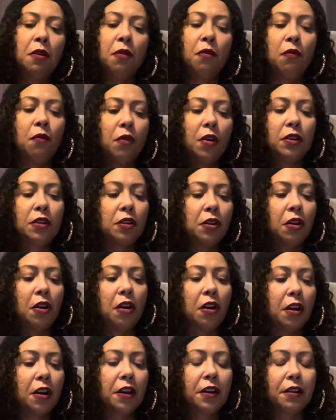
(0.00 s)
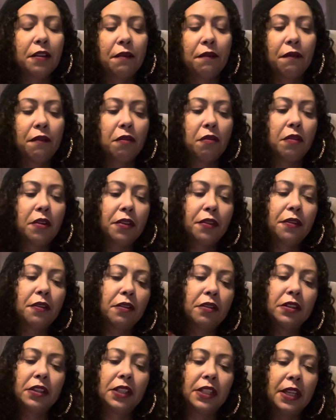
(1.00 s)
One card for
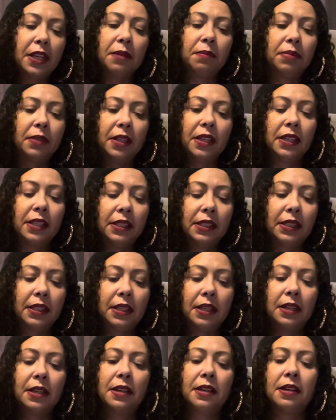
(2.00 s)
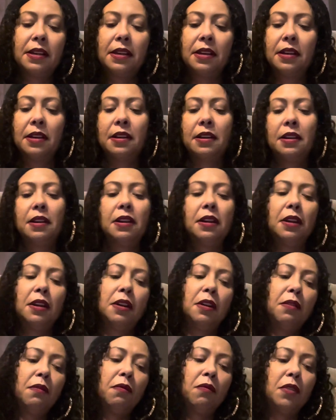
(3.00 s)
Thursday, please.
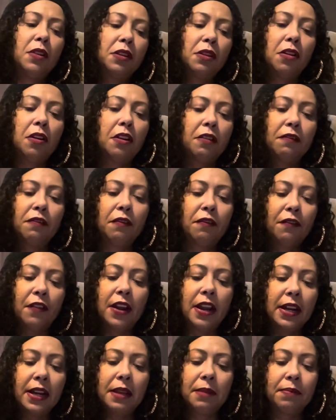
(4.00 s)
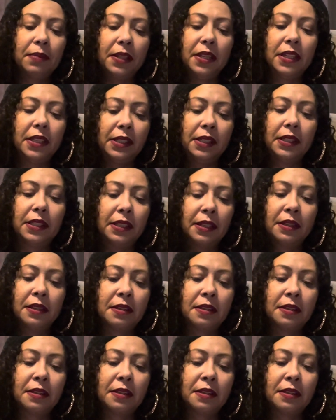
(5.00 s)
One card for Friday, please.